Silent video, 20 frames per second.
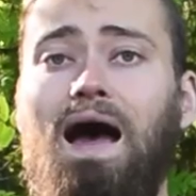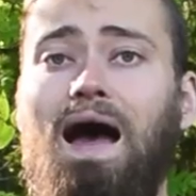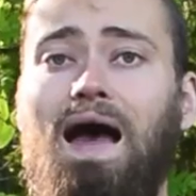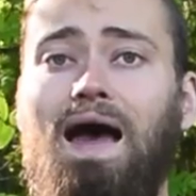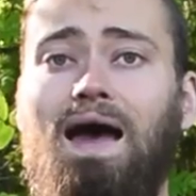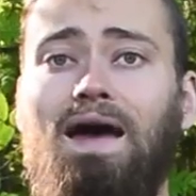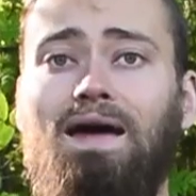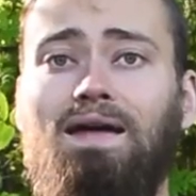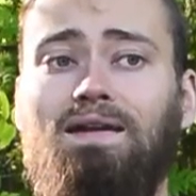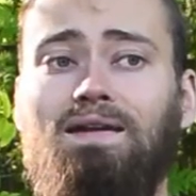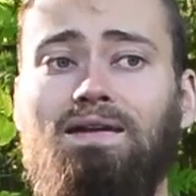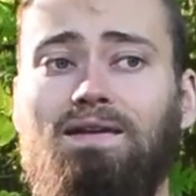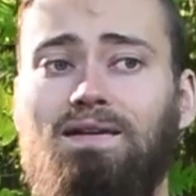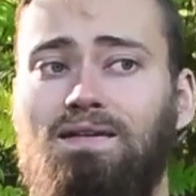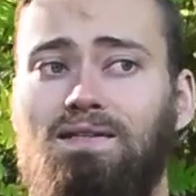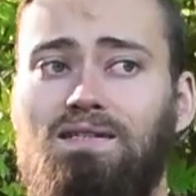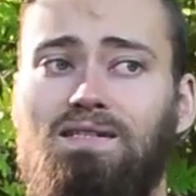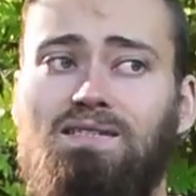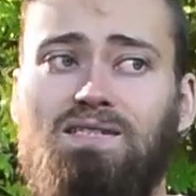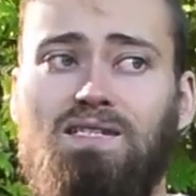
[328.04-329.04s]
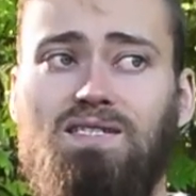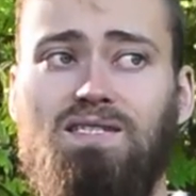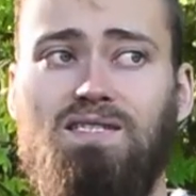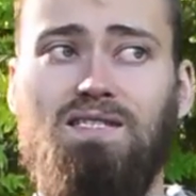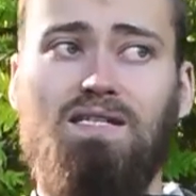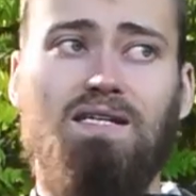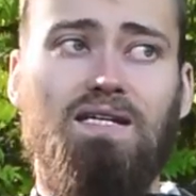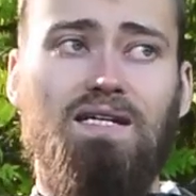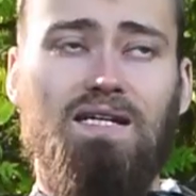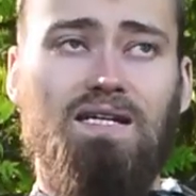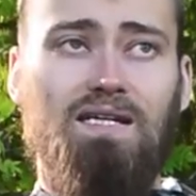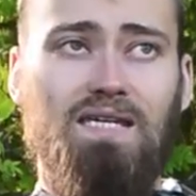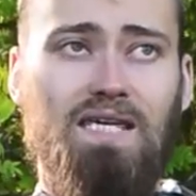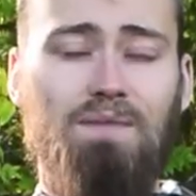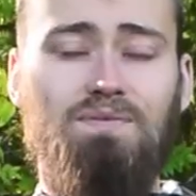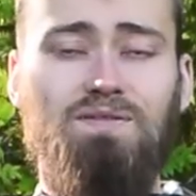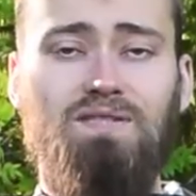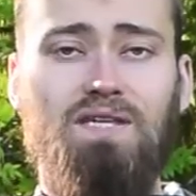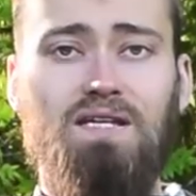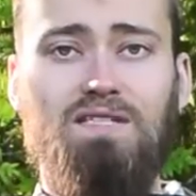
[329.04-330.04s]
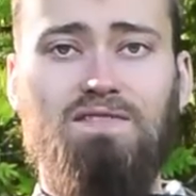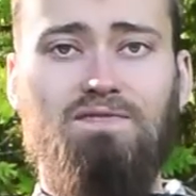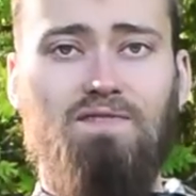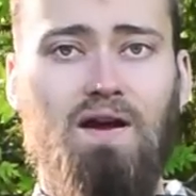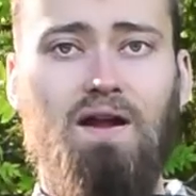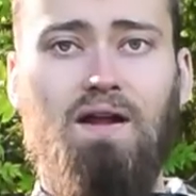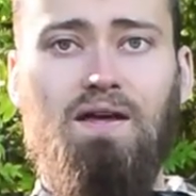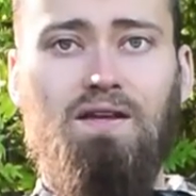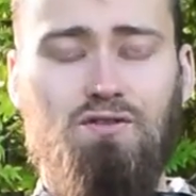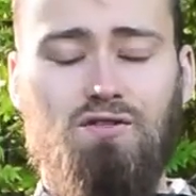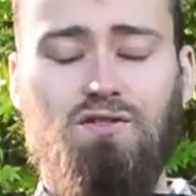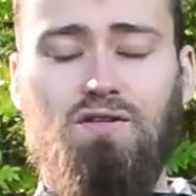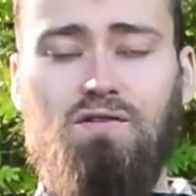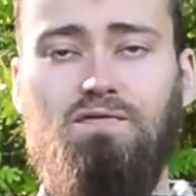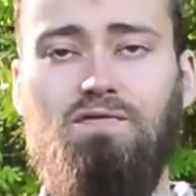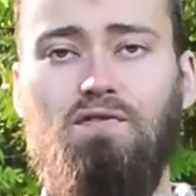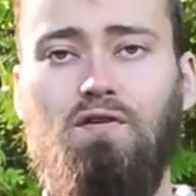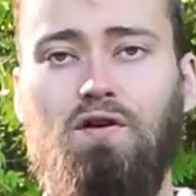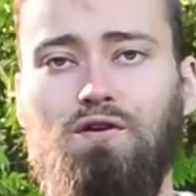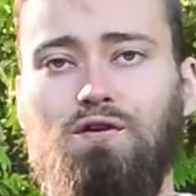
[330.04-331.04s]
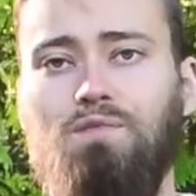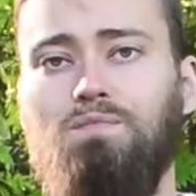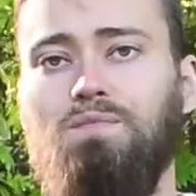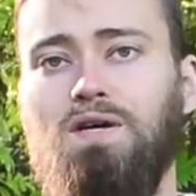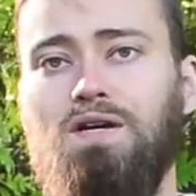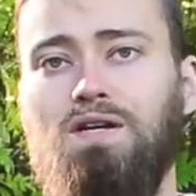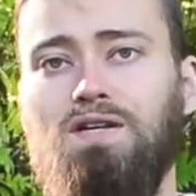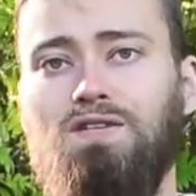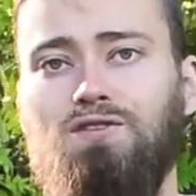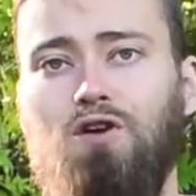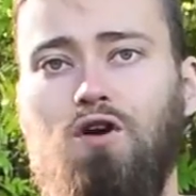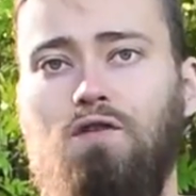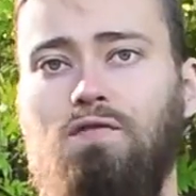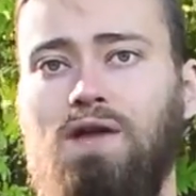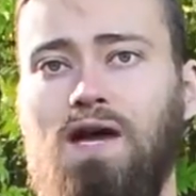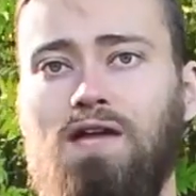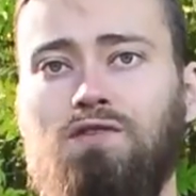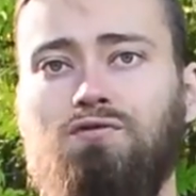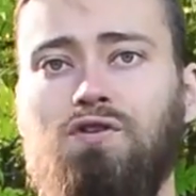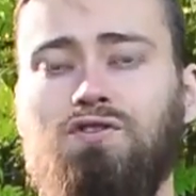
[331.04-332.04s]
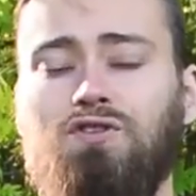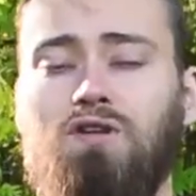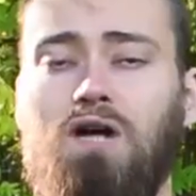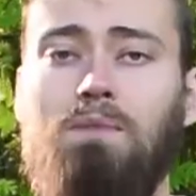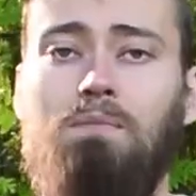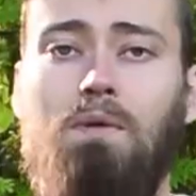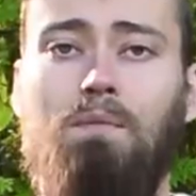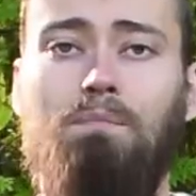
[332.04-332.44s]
and it just keeps things fun and interesting for you. So for that reason, I'm